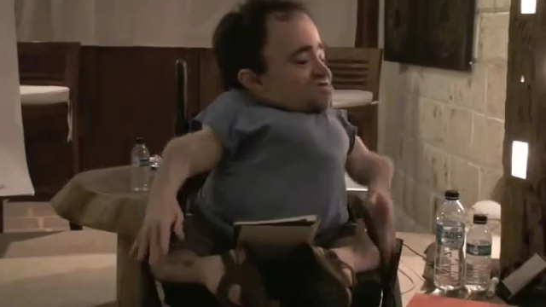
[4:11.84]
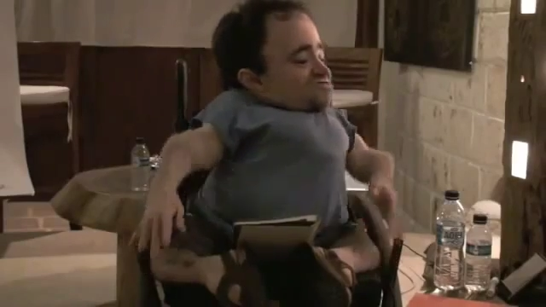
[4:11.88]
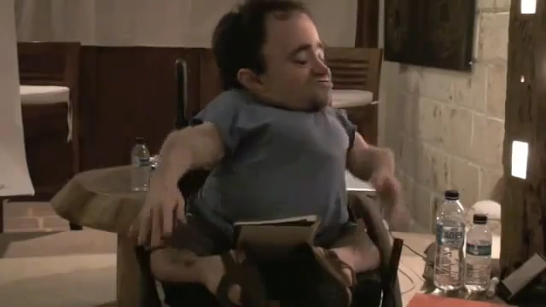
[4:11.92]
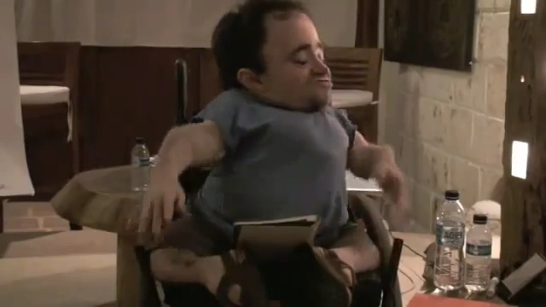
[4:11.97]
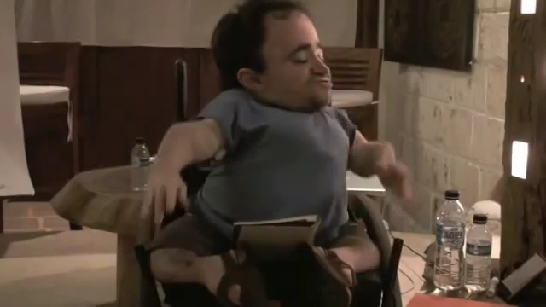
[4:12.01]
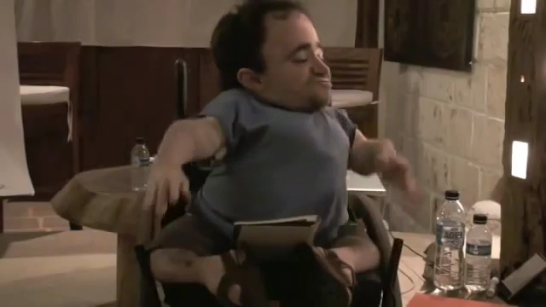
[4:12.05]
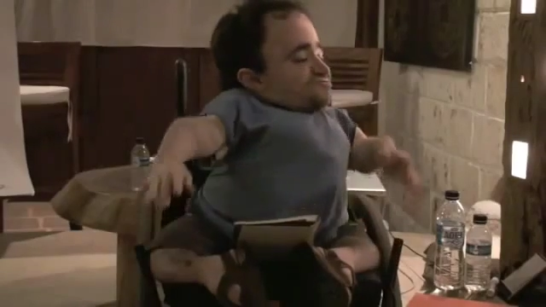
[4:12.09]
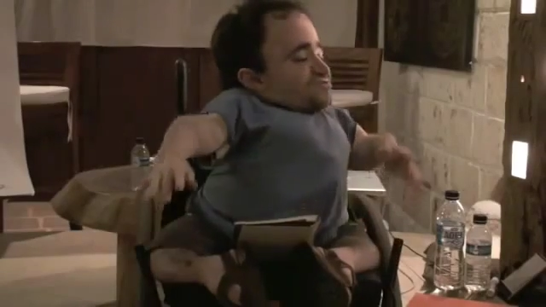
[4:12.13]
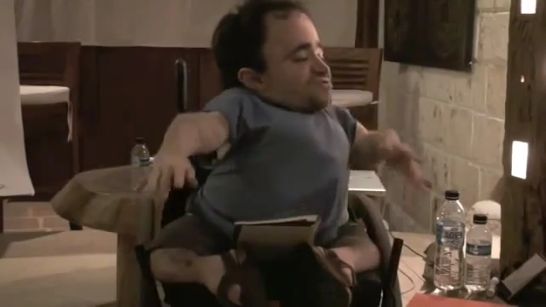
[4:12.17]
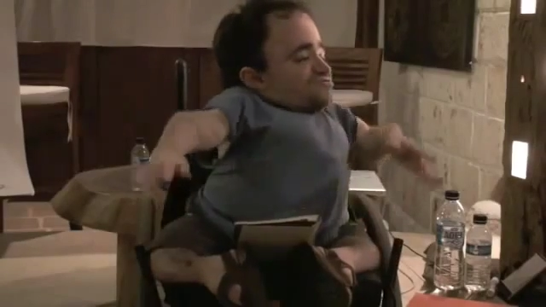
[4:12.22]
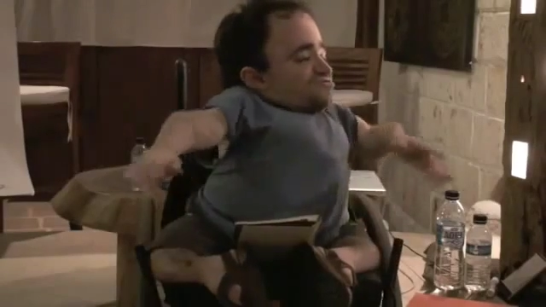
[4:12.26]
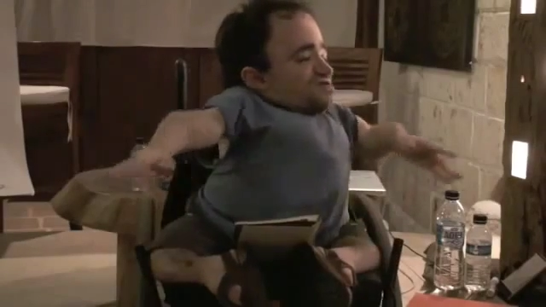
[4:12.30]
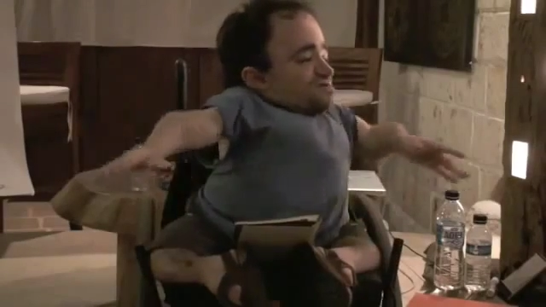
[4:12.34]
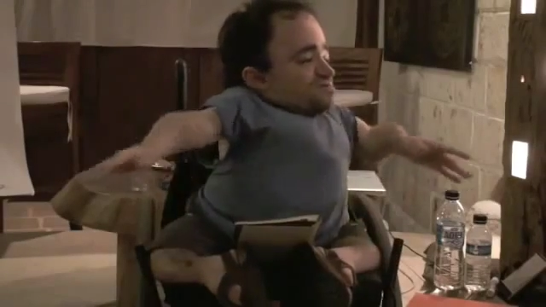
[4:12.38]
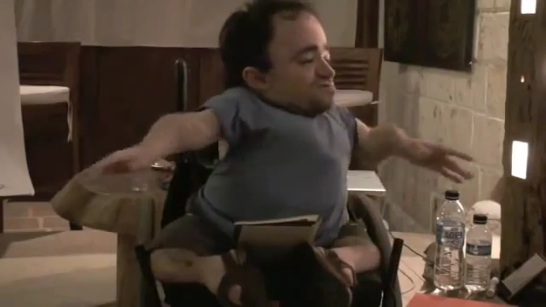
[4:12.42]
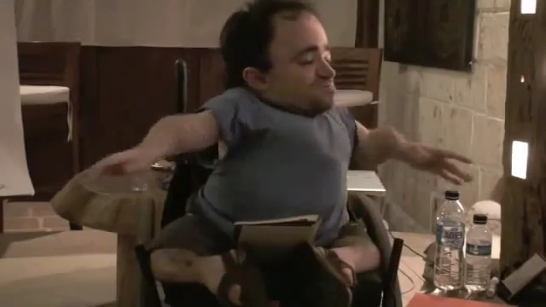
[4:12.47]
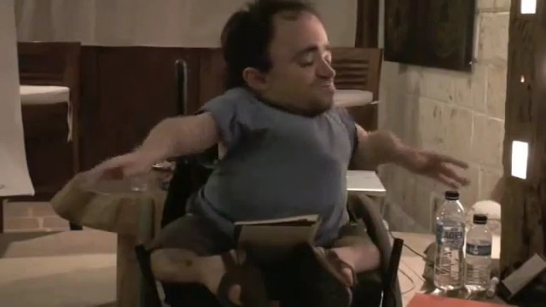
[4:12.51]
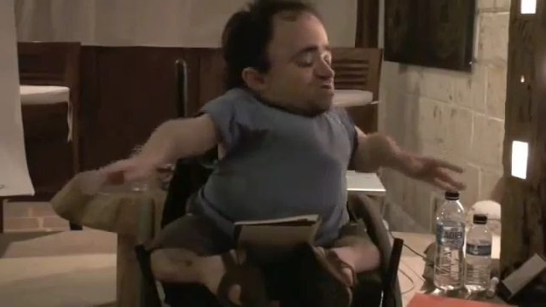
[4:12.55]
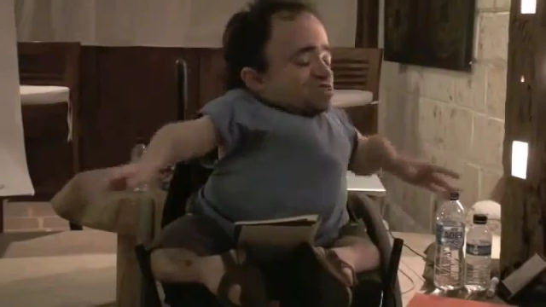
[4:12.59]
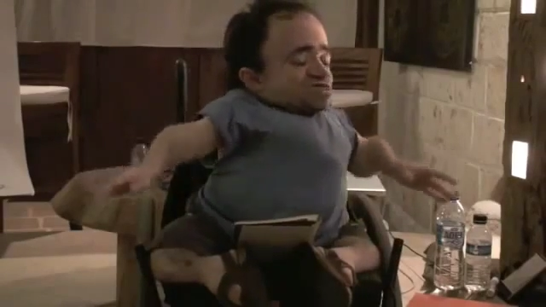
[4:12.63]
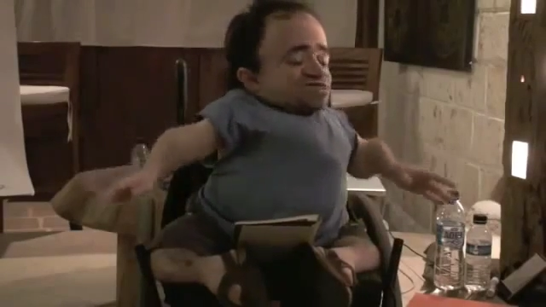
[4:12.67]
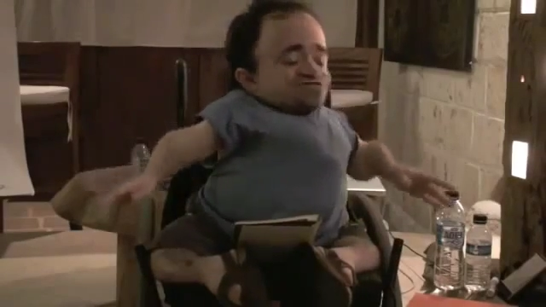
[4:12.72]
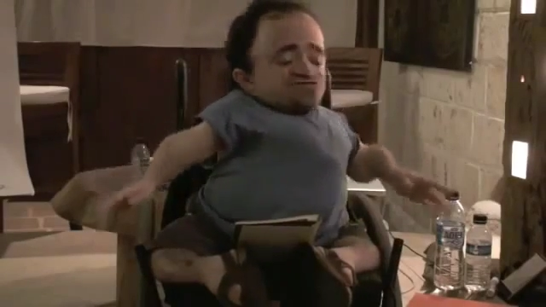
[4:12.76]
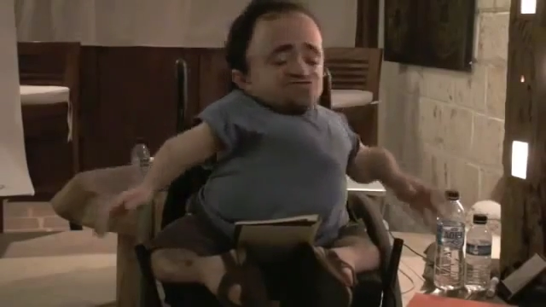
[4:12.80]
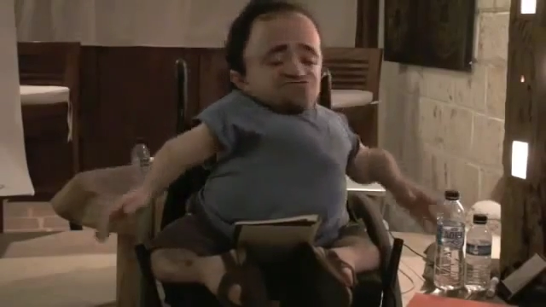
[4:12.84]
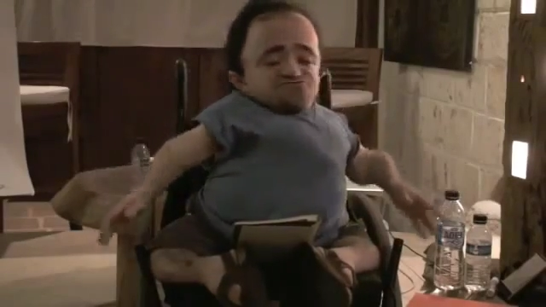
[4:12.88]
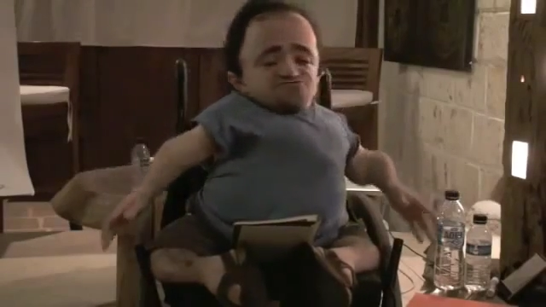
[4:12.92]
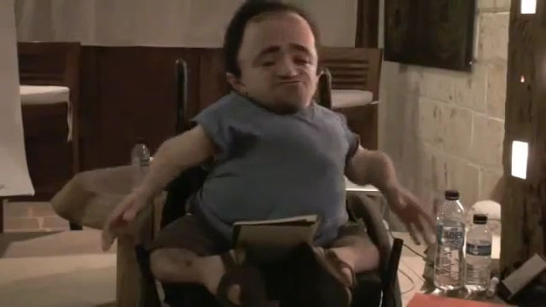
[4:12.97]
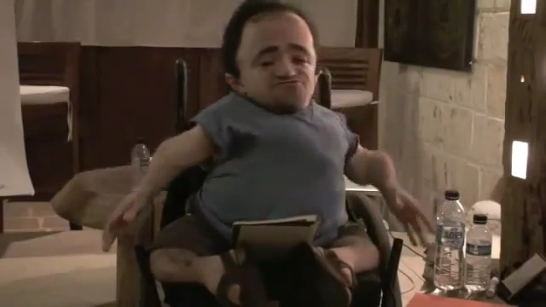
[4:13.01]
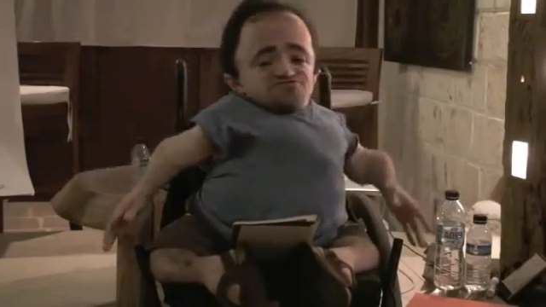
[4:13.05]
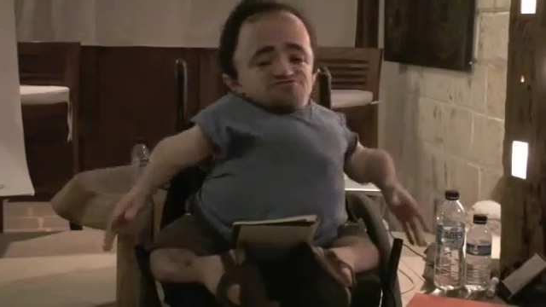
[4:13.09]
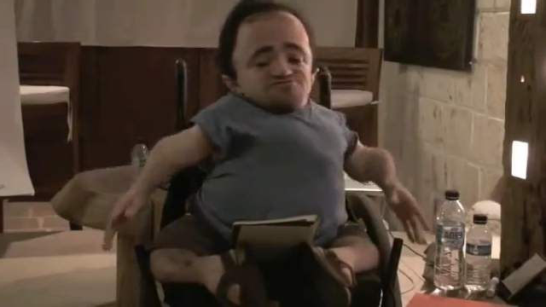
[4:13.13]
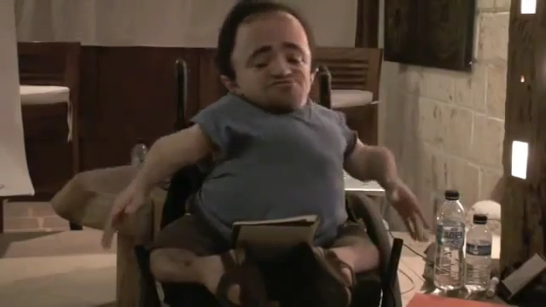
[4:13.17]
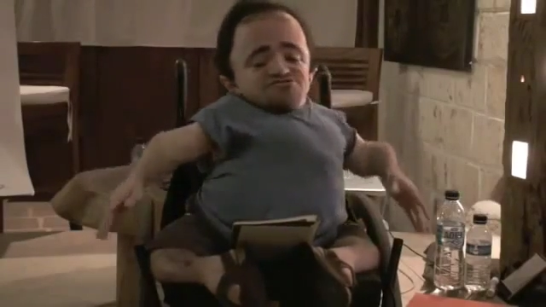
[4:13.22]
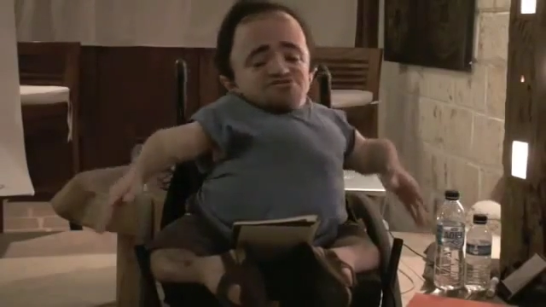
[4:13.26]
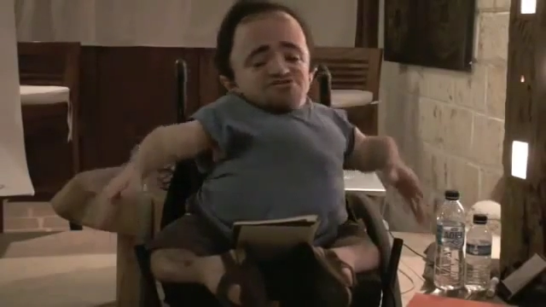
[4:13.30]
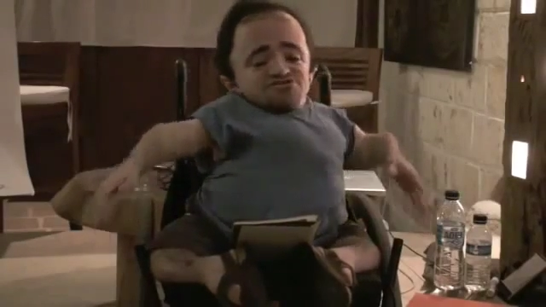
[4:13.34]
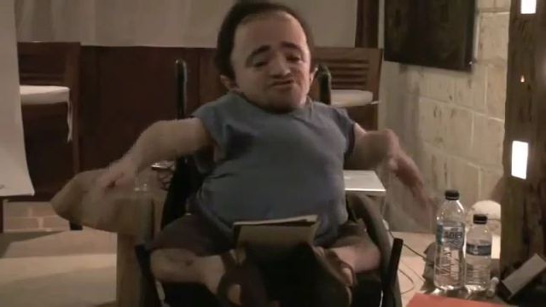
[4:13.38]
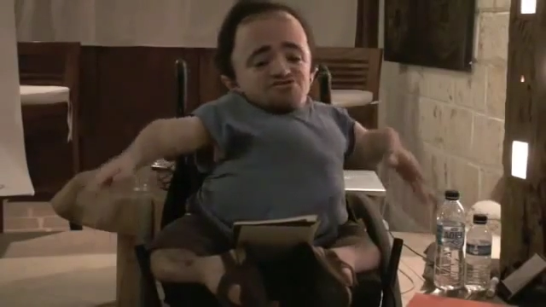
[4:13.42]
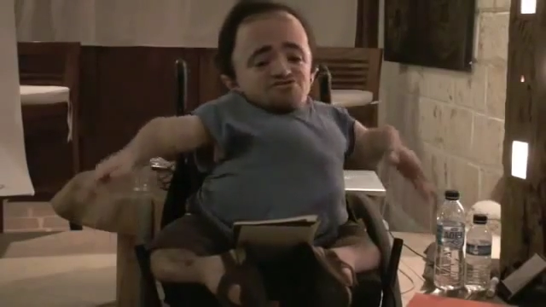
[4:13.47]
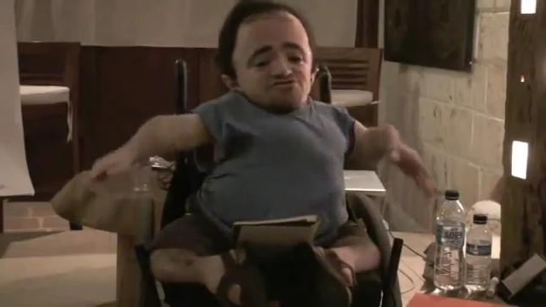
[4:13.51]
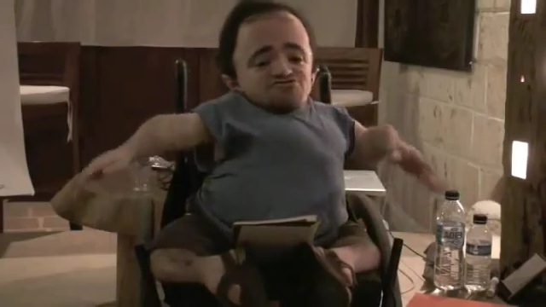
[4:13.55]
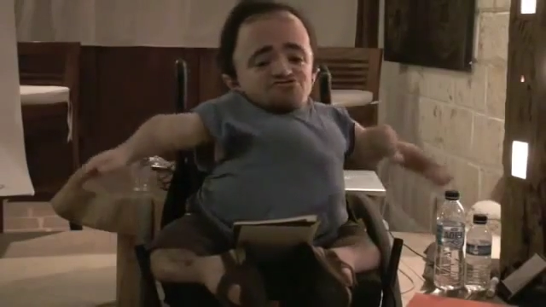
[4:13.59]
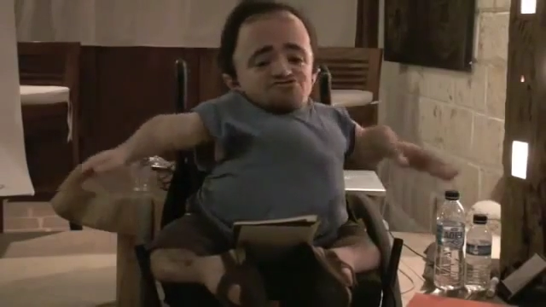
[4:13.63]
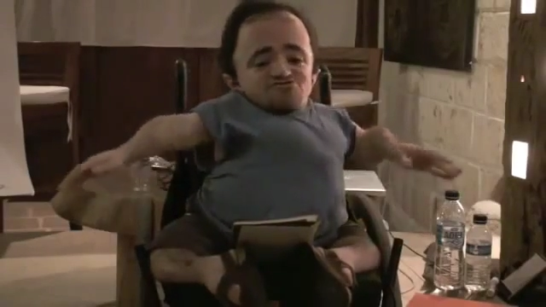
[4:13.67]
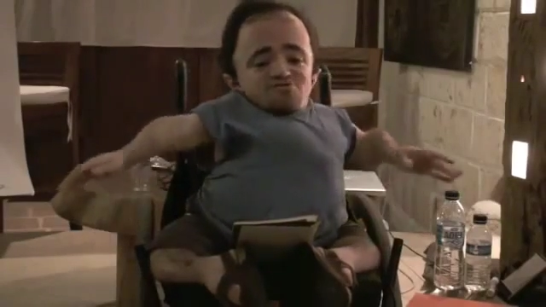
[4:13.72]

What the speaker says: See, most everybody in this room is in their